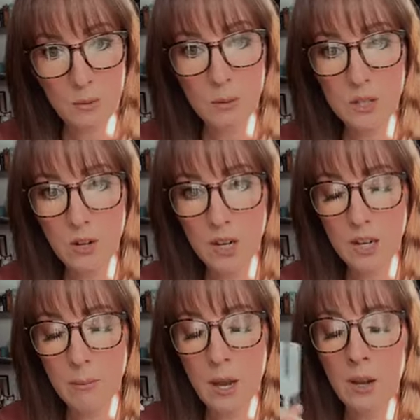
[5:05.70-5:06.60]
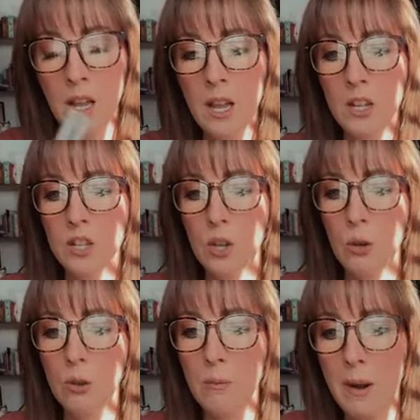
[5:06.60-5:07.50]
Jamie was talking about.
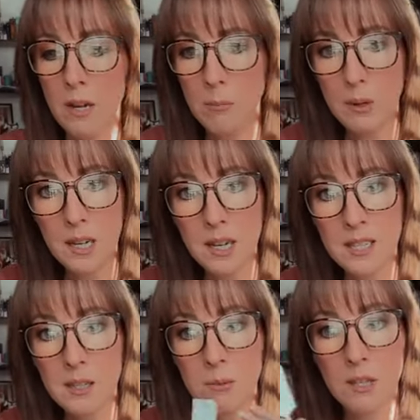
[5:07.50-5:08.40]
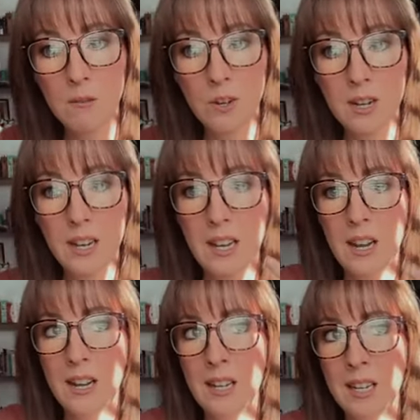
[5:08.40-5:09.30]
So there might be some different
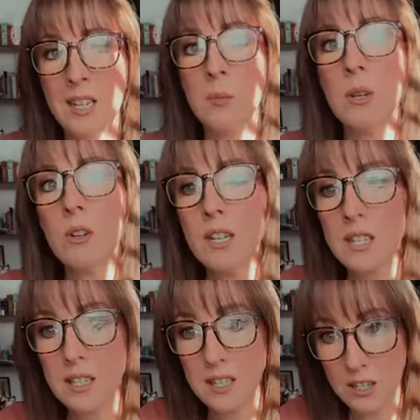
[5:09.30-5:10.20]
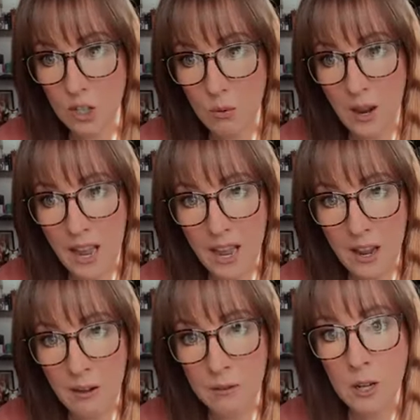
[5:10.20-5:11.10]
uh, experiences that you
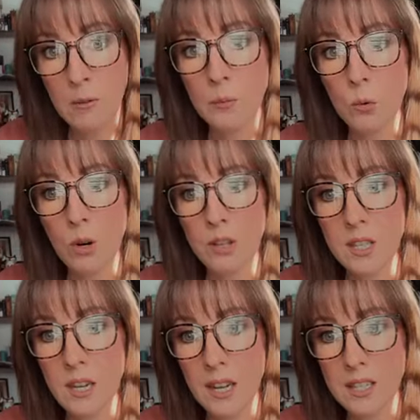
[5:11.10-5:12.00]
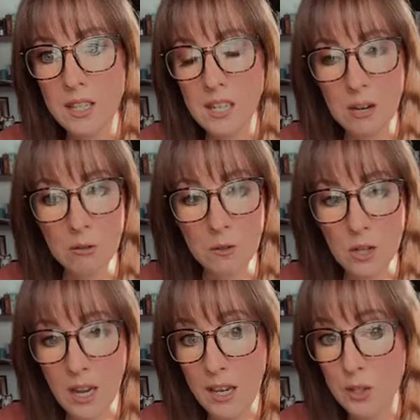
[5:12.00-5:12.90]
have throughout the next, you know,
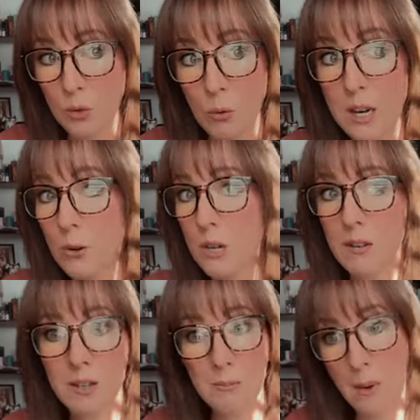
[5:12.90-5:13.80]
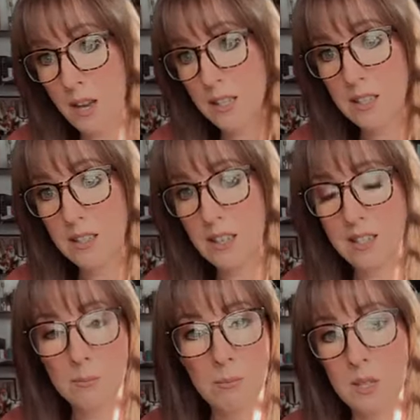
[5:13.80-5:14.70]
few days or week or even months.
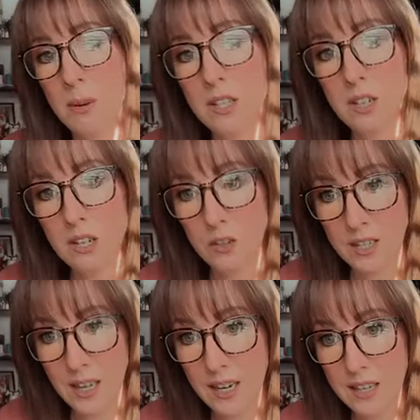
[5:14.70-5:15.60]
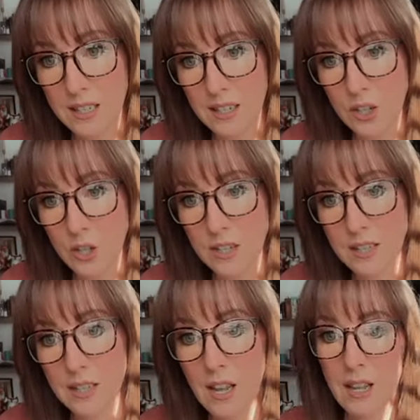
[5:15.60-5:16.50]
It depends on if you're setting
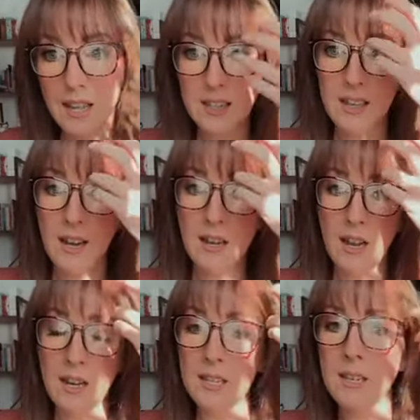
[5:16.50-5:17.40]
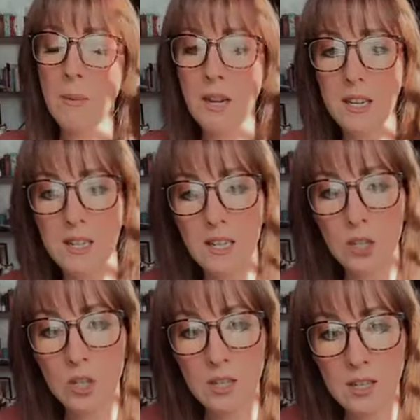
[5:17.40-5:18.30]
intentions. Last night, I did my
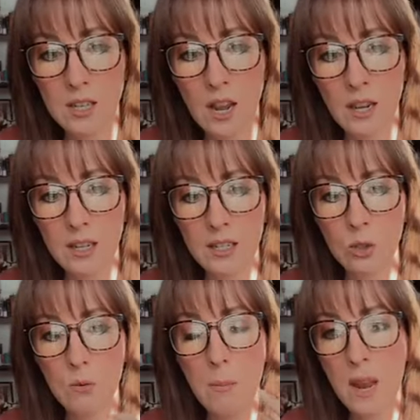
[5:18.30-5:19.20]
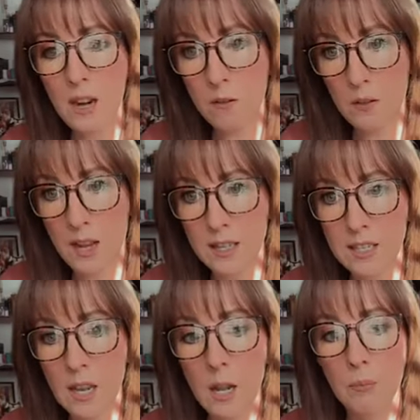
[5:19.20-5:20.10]
intentions not to
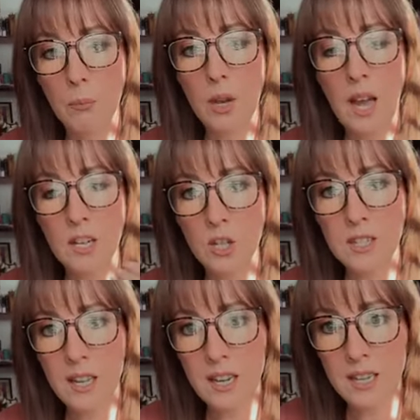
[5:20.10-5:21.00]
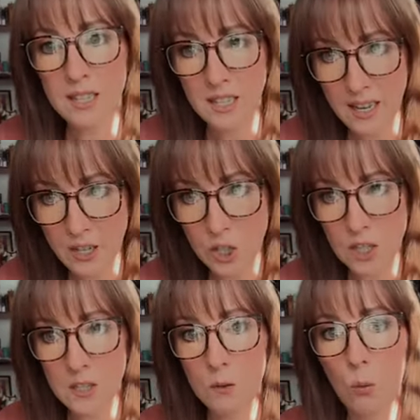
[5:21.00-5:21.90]
manifest, but I just set
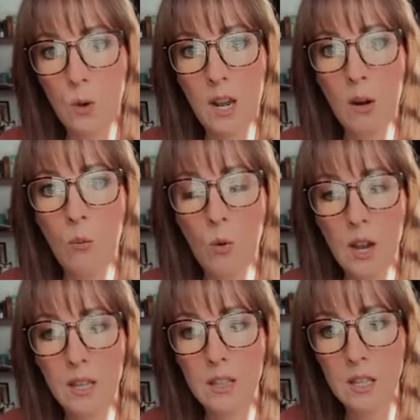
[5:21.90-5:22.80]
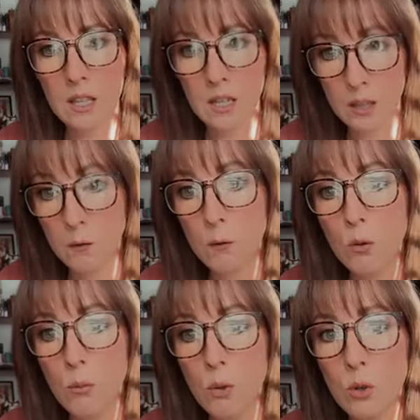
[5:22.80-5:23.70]
intentions for what I want the, the
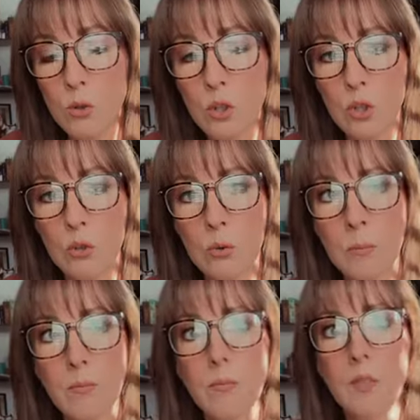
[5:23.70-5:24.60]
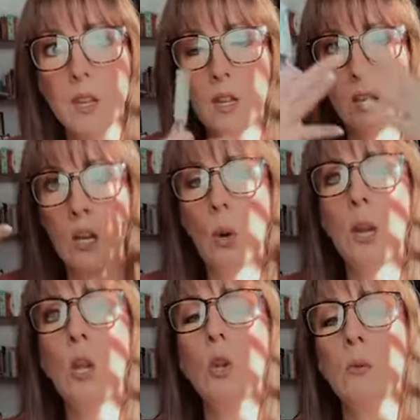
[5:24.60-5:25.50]
full moon to, you
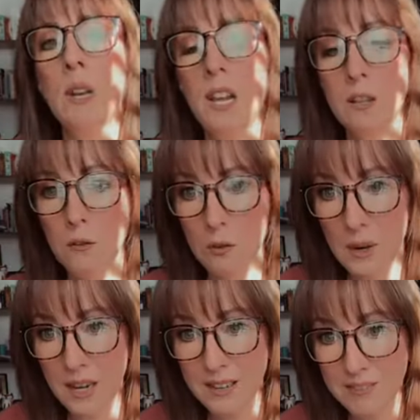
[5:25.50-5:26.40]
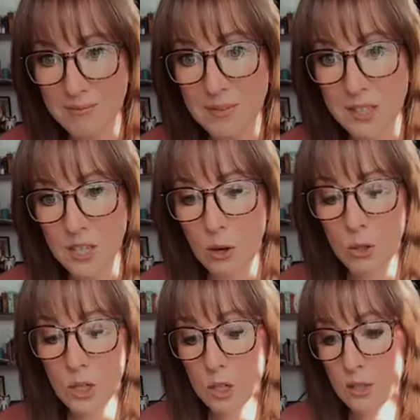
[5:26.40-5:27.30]
know, illuminate for me.
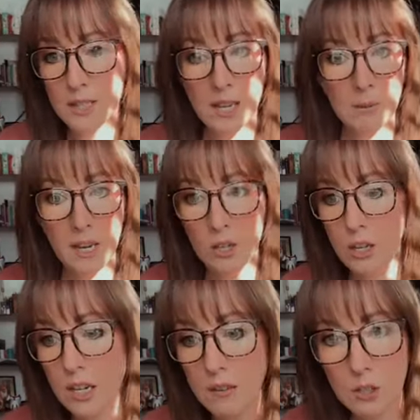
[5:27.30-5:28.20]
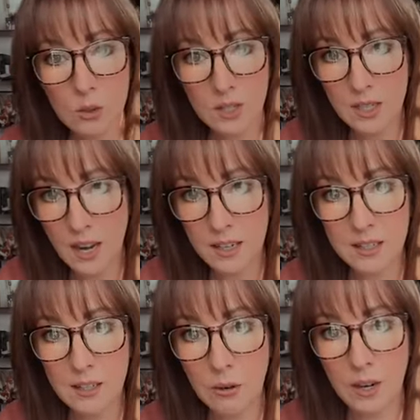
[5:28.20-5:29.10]
So you can do the same thing. You can even do it
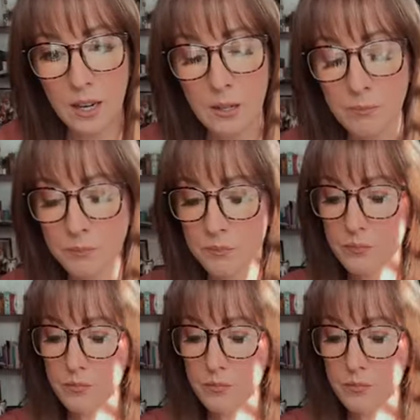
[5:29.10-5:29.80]
tonight, okay?